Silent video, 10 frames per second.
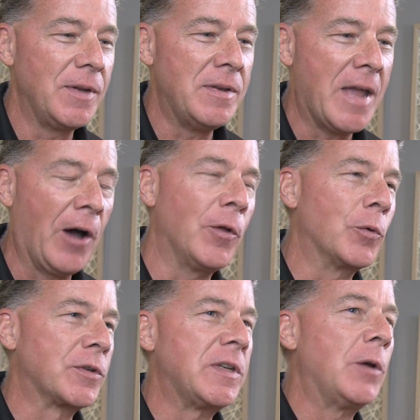now that
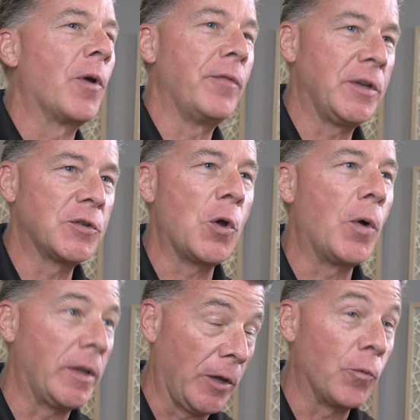we're seeing where everything's
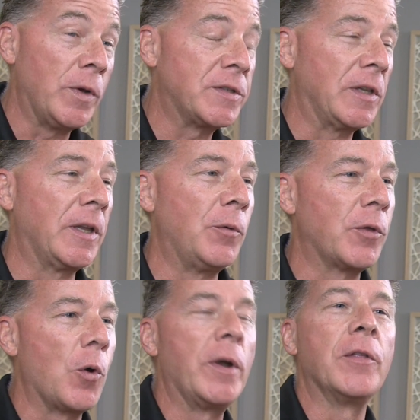going, like recently
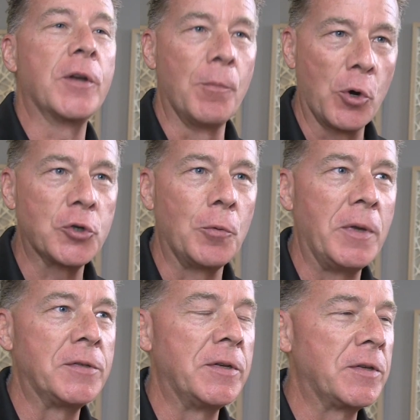with going to the commercial
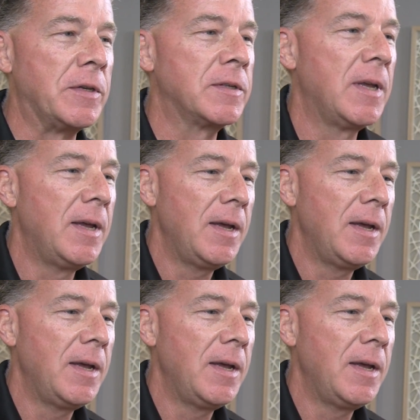businesses